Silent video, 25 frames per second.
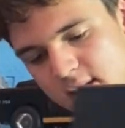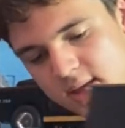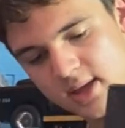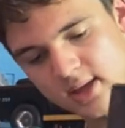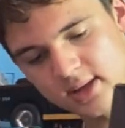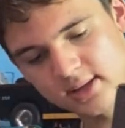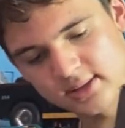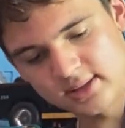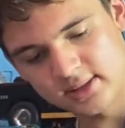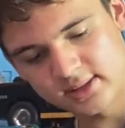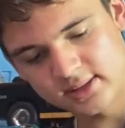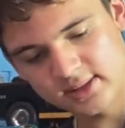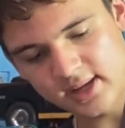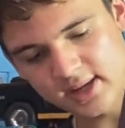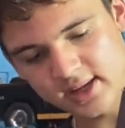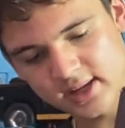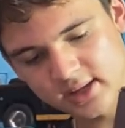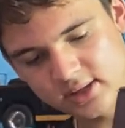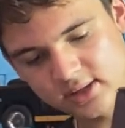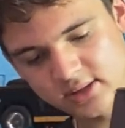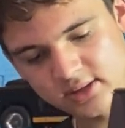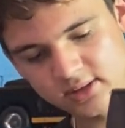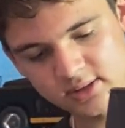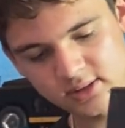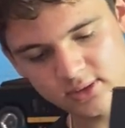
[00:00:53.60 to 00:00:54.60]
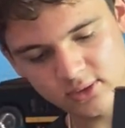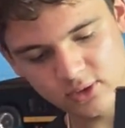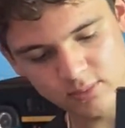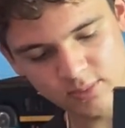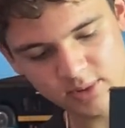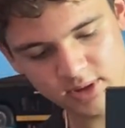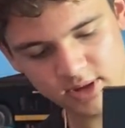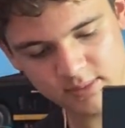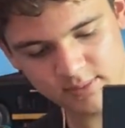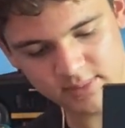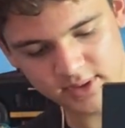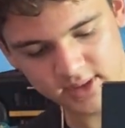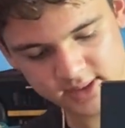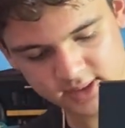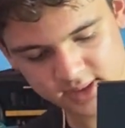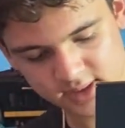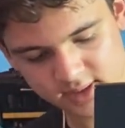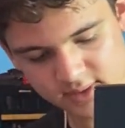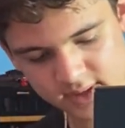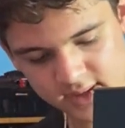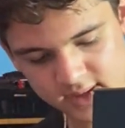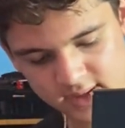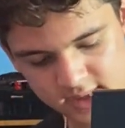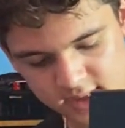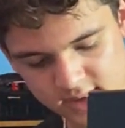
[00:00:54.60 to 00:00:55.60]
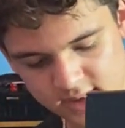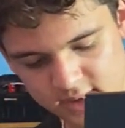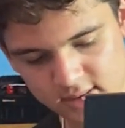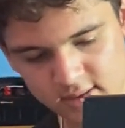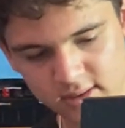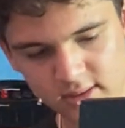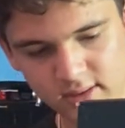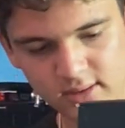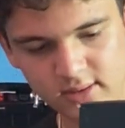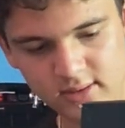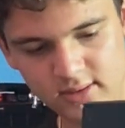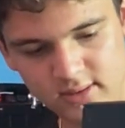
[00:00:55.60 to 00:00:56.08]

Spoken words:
since I can just open it up easily right here.